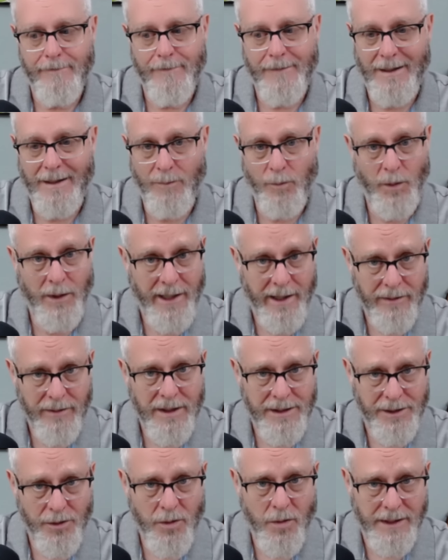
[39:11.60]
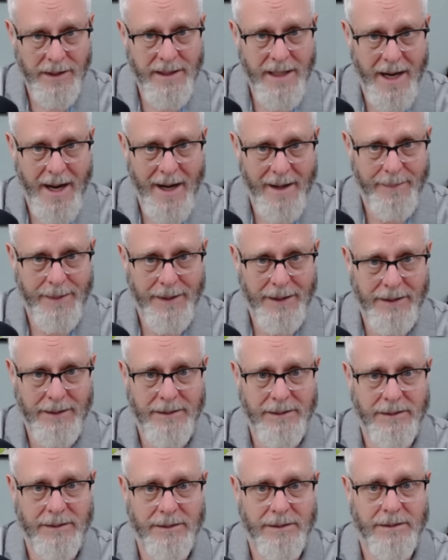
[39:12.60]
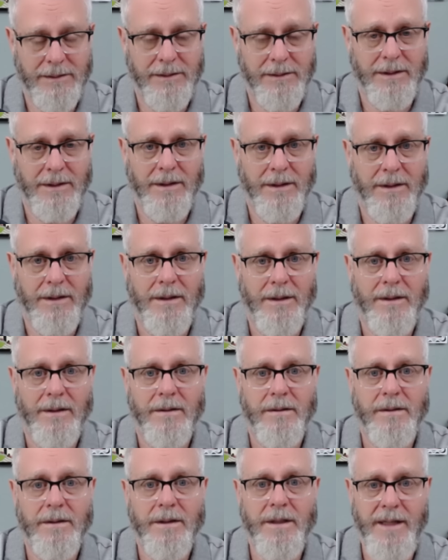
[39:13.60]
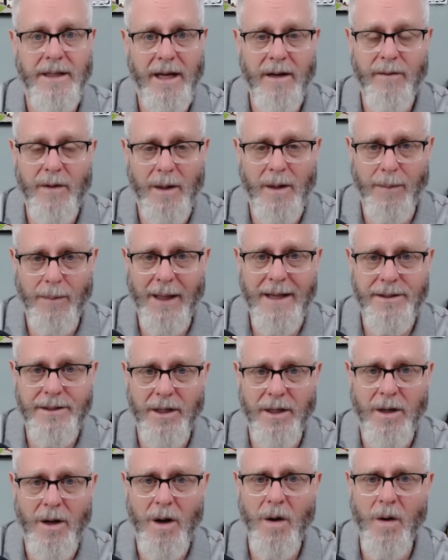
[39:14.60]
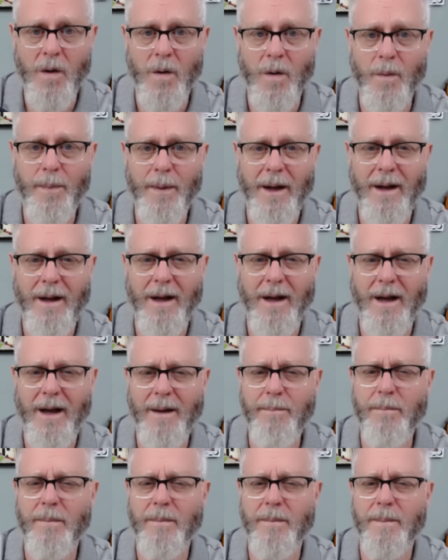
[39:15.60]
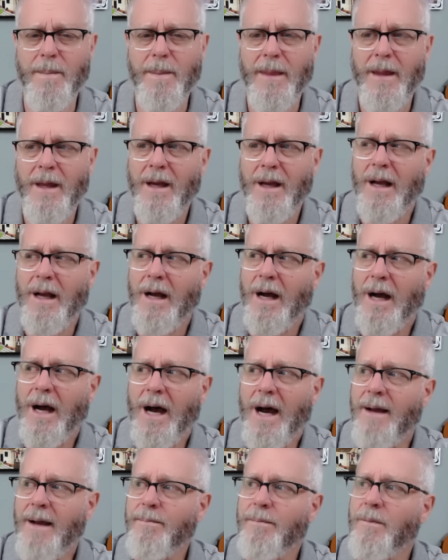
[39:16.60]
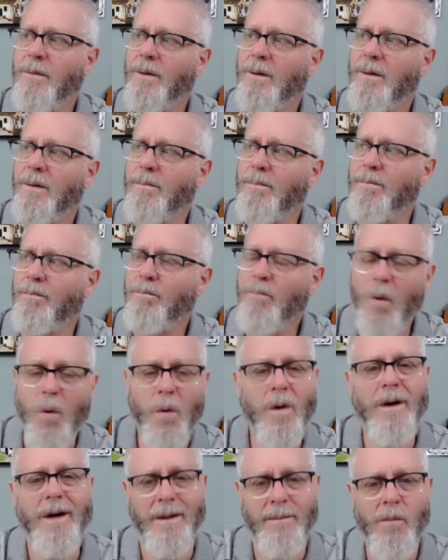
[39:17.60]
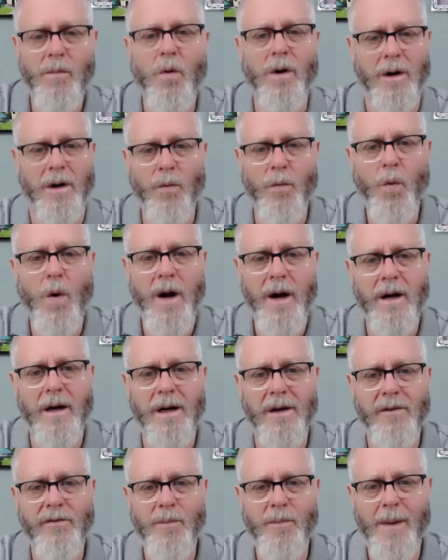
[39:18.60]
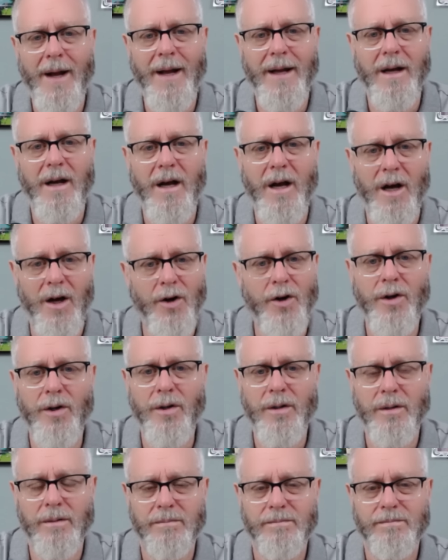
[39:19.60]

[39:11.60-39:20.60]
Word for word: whenever it's going to happen, the day of our blessed hope, I'm more and more aware of my utter